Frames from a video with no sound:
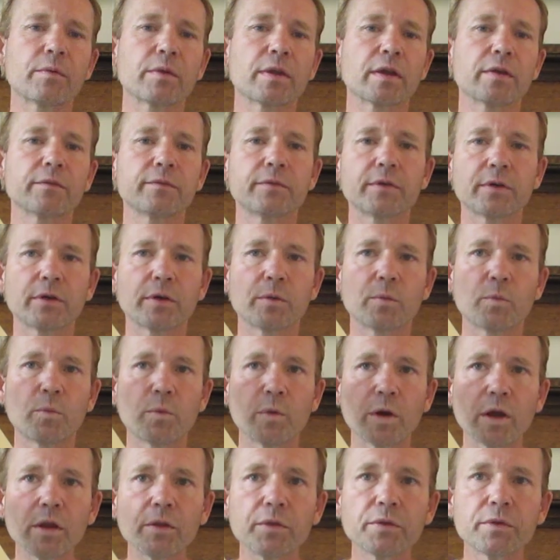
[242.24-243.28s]
have very
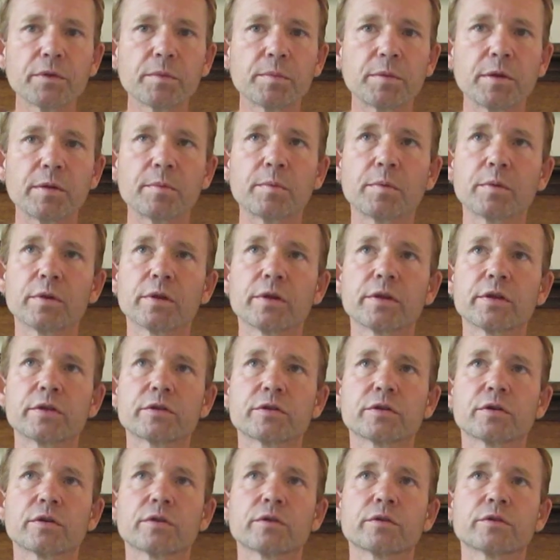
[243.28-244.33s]
wealthy people in the
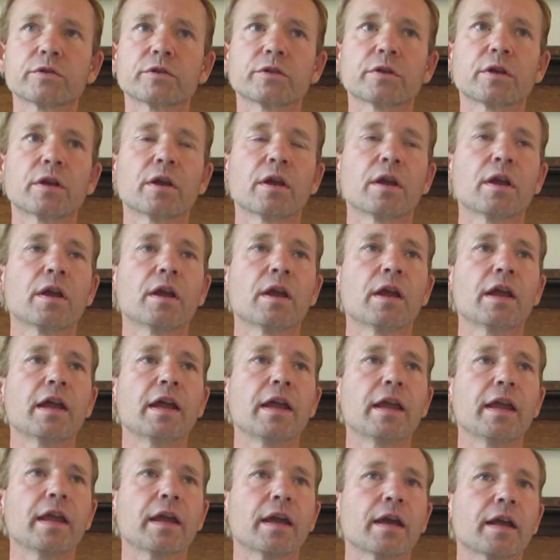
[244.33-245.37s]
church,
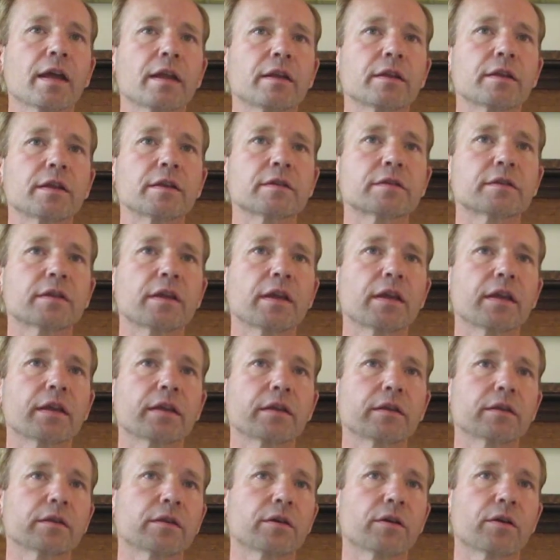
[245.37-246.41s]
and they say,
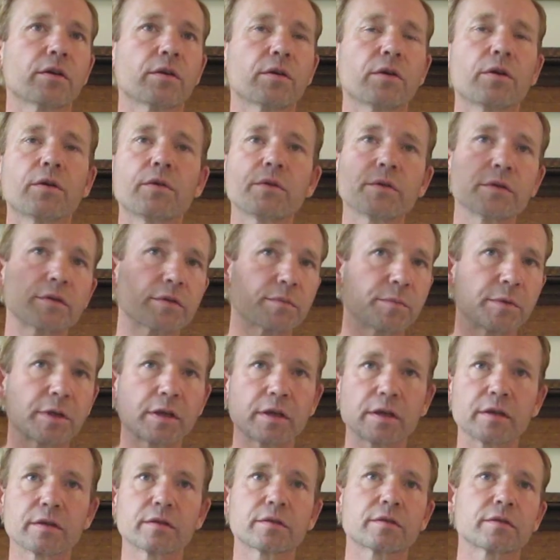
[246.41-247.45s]
you know, oh, it's
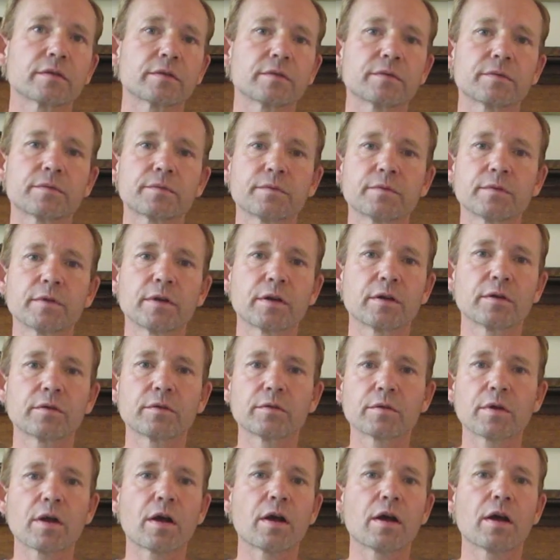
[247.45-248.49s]
because of, you know,
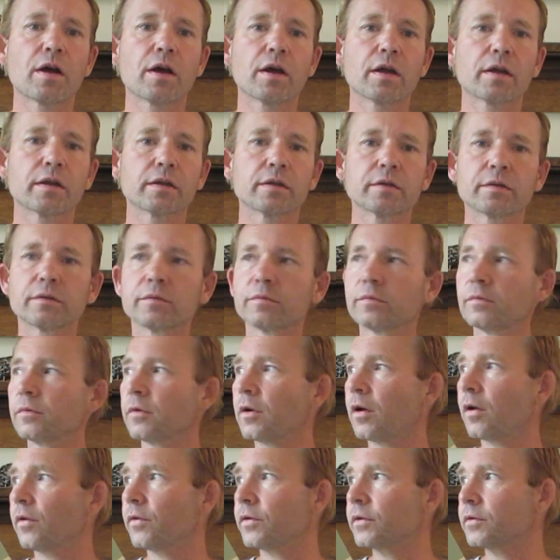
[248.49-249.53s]
God and
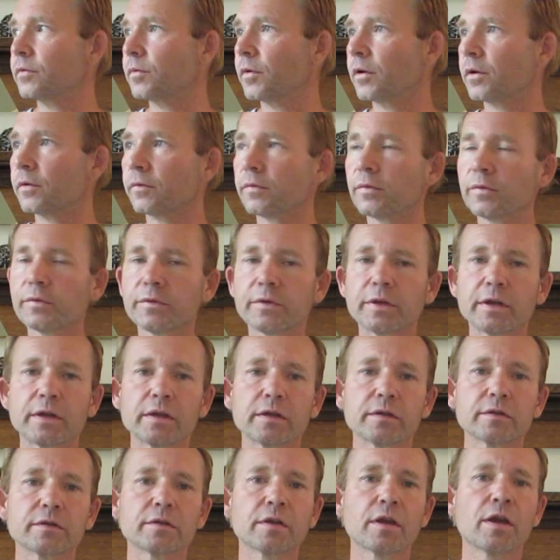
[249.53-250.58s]
all these wonderful
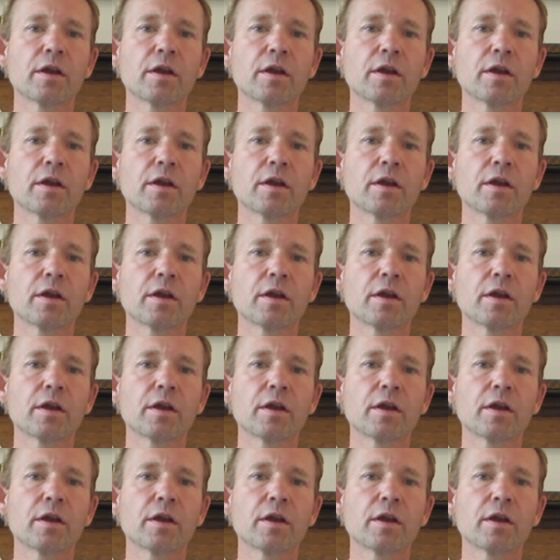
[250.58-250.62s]
things.